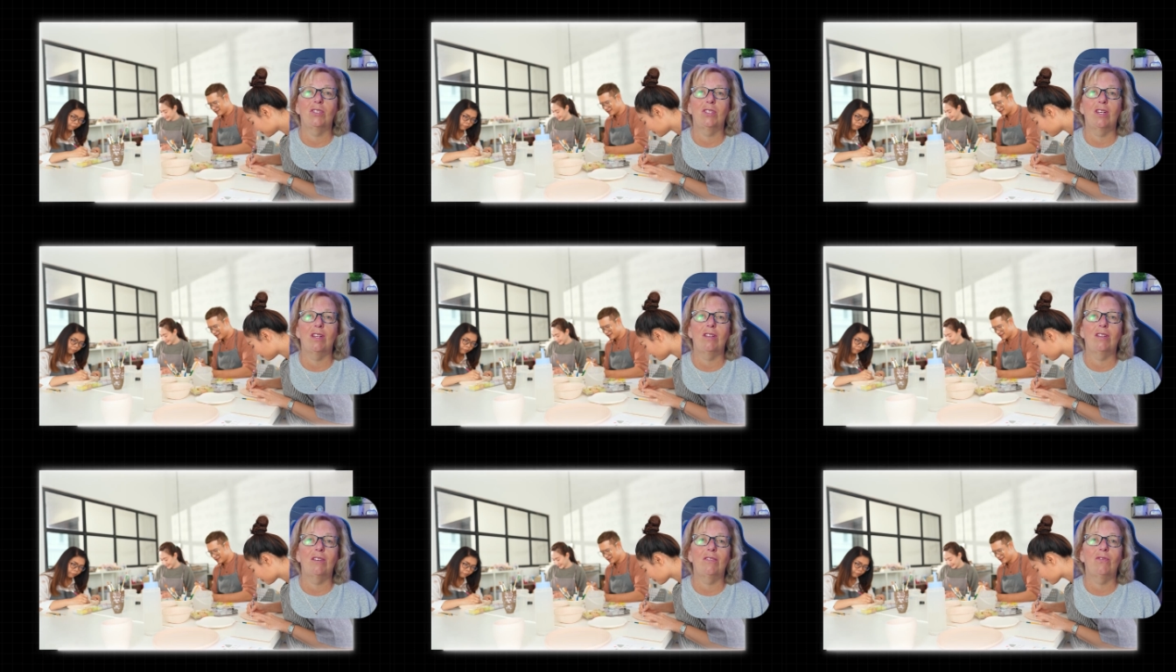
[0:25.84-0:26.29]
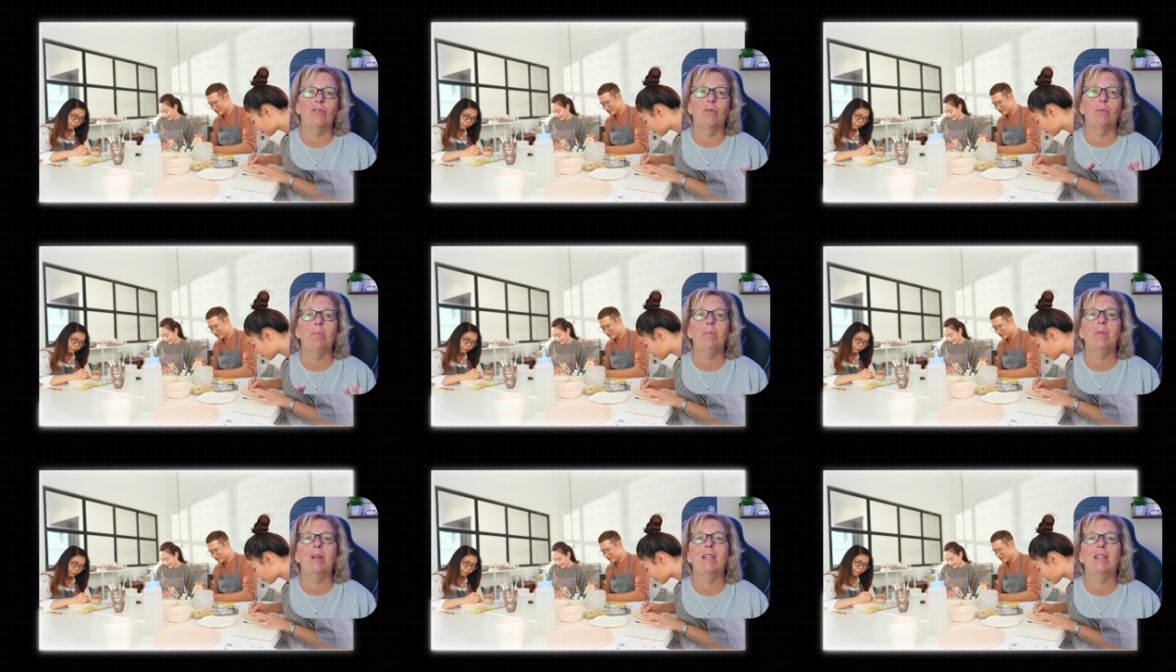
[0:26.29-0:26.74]
selling for
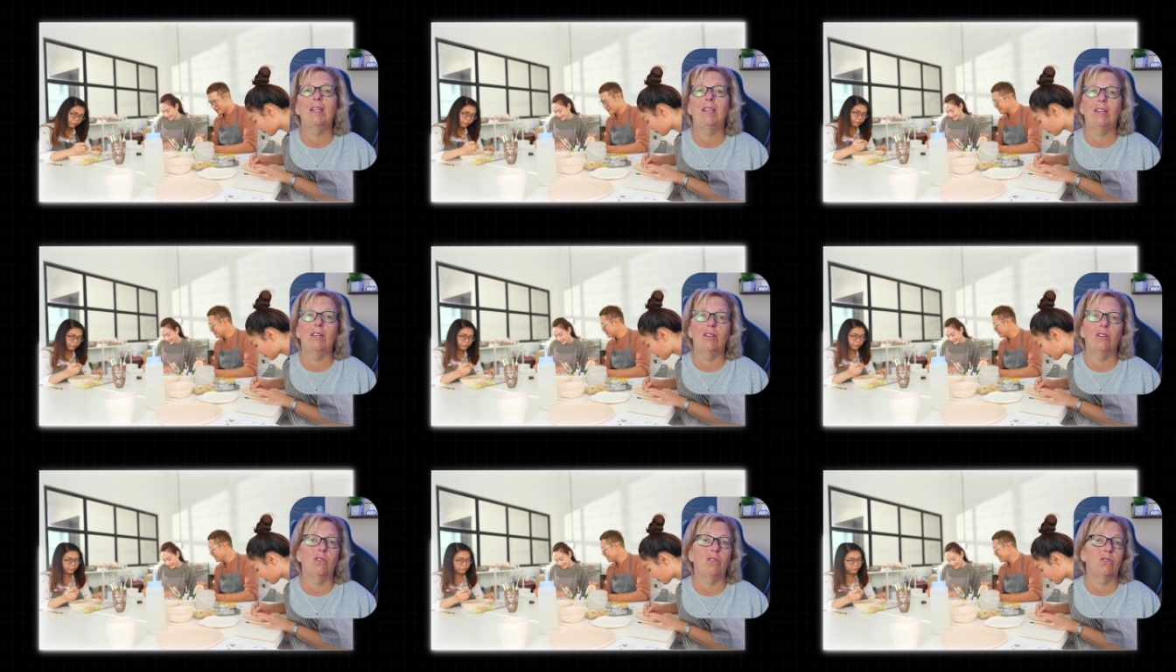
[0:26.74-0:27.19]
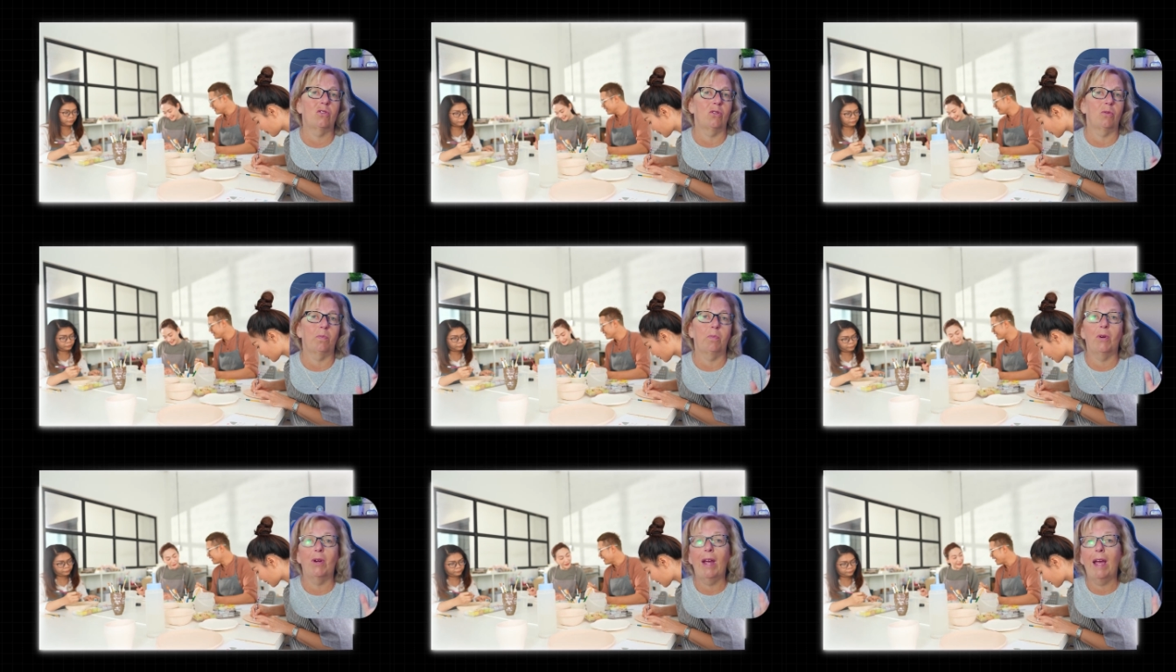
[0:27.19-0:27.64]
many years, or
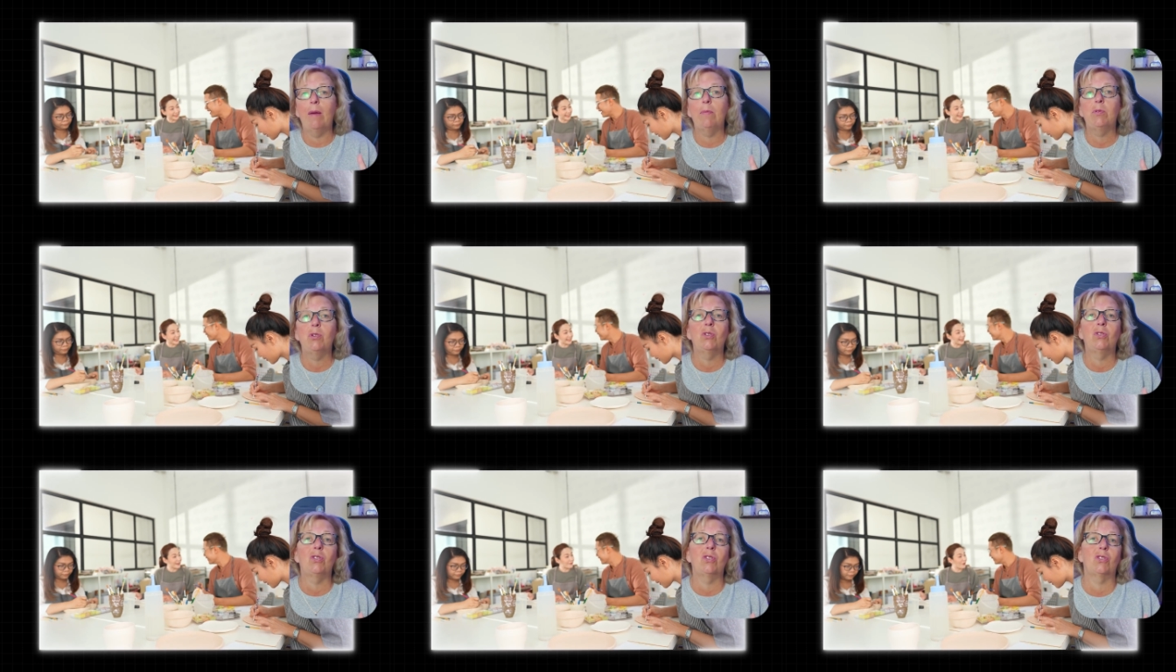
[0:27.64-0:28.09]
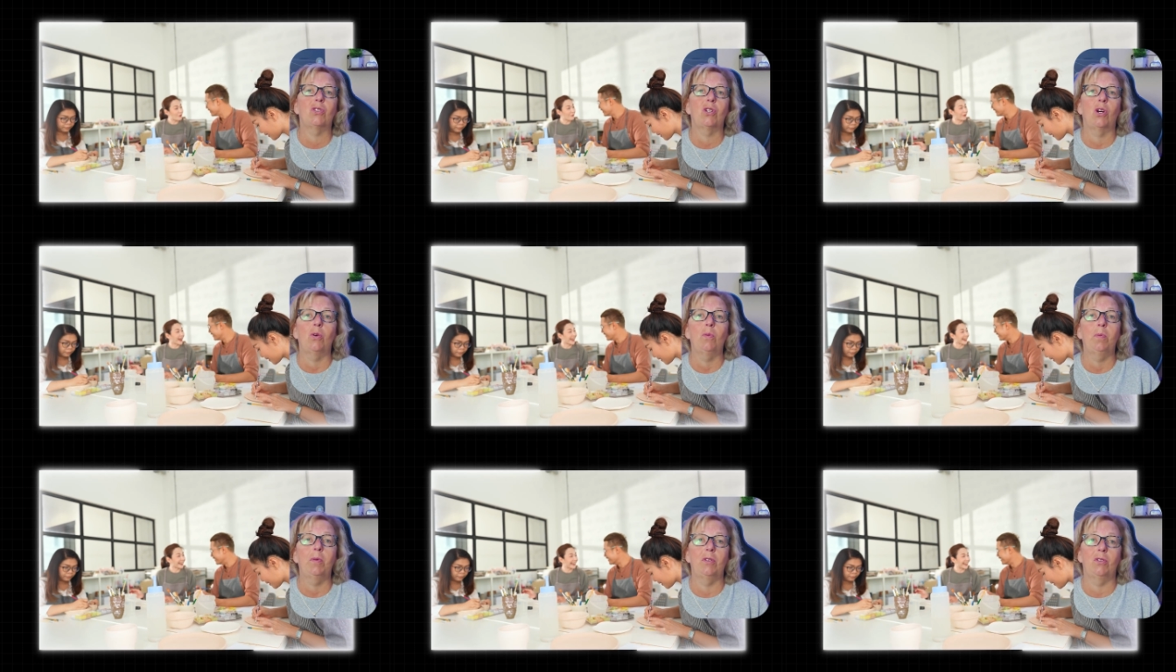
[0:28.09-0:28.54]
perhaps you just
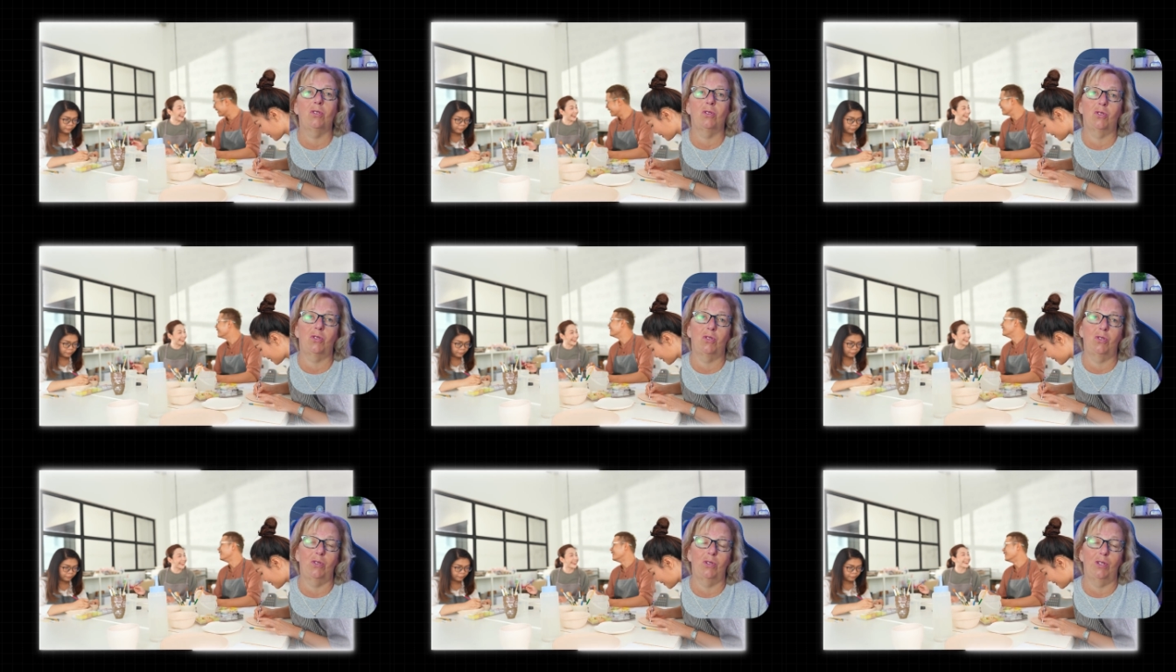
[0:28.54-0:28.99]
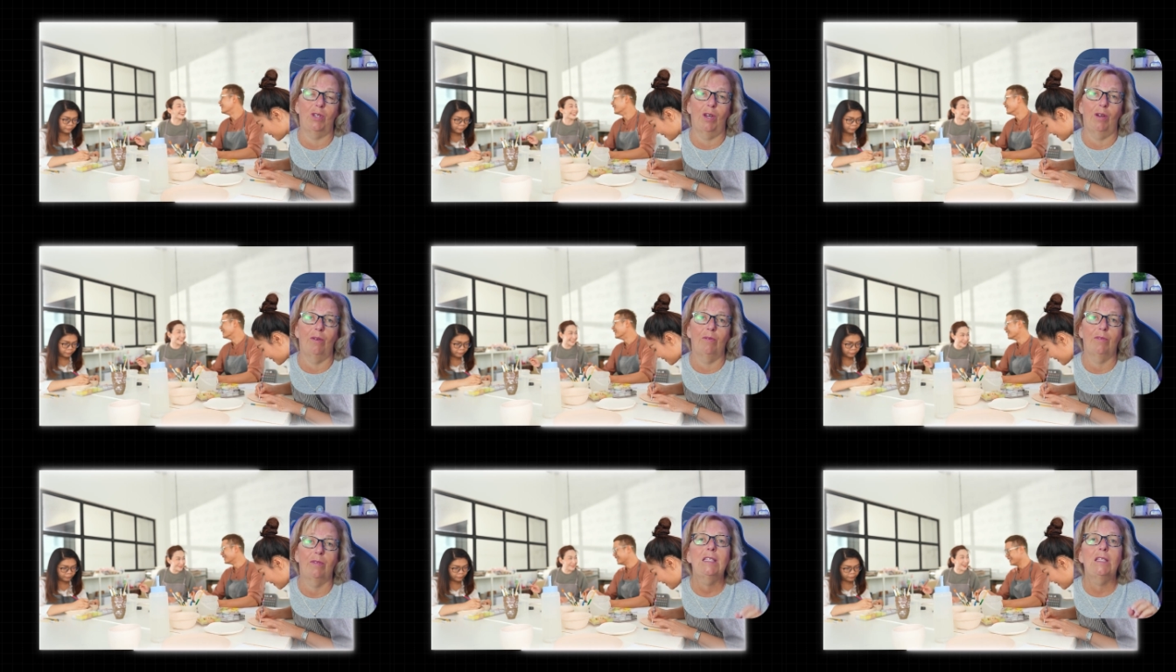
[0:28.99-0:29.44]
opened your studio,